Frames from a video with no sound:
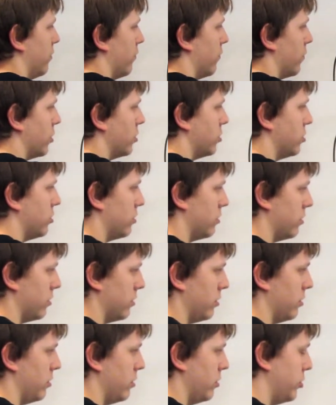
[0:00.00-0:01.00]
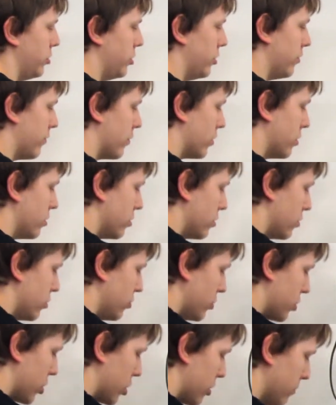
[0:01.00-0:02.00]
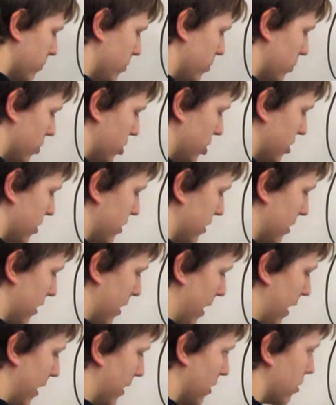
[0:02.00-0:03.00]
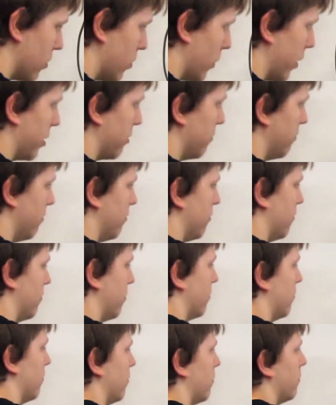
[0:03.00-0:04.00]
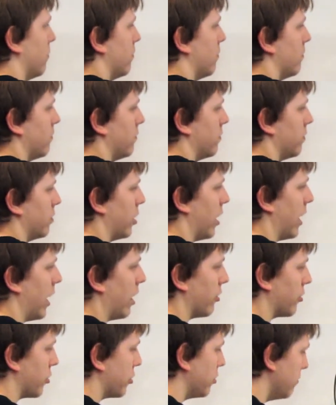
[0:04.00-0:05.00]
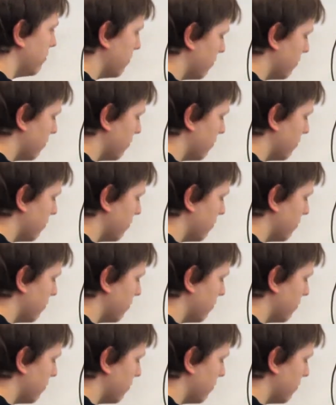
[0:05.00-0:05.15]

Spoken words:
First, you do your first two terms, which is x squared, outer,